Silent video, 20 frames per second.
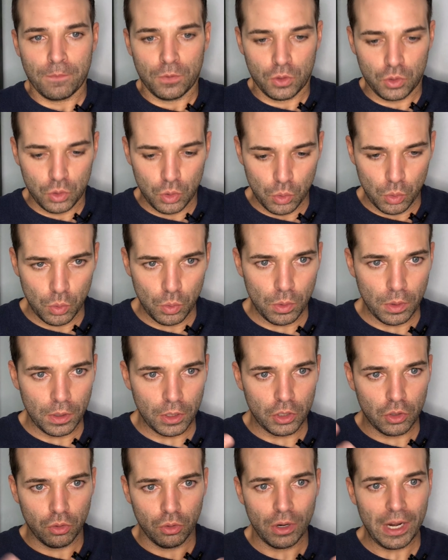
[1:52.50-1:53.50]
to
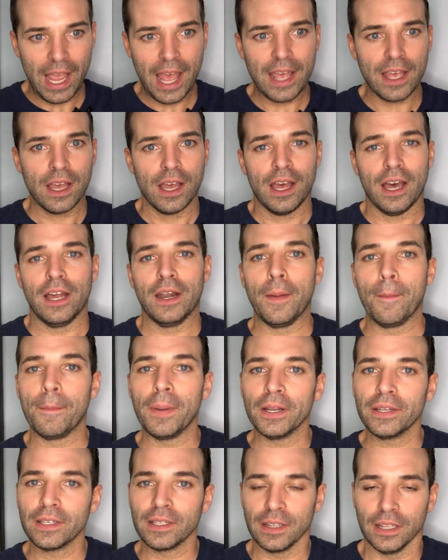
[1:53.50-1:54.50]
create an
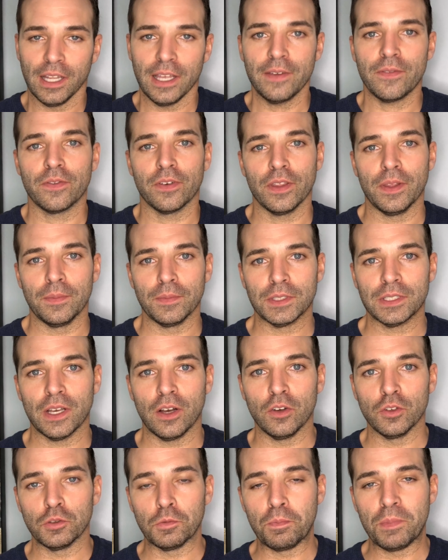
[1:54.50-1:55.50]
abundant life for
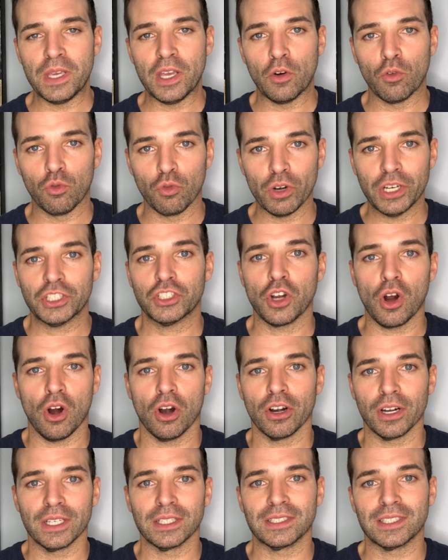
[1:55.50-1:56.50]
themselves, be a rich
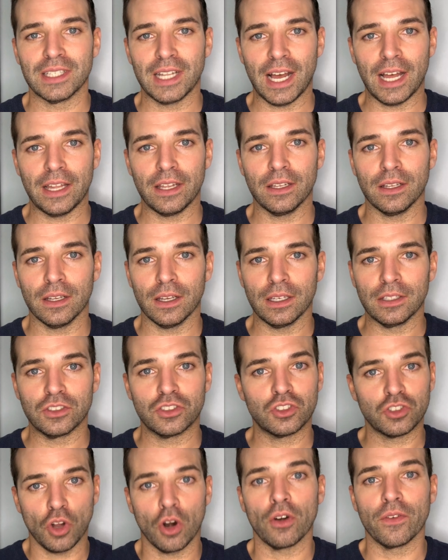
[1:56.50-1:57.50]
artist, not a
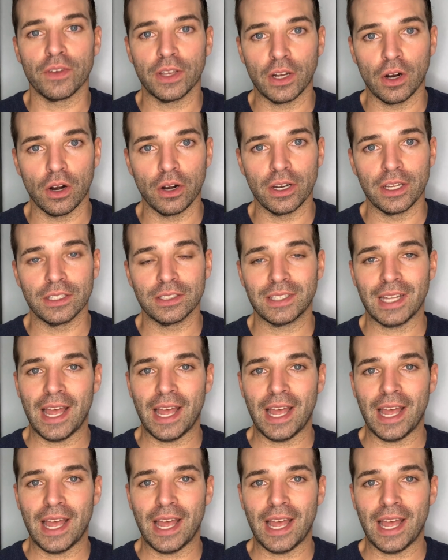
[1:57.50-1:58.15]
starving artist.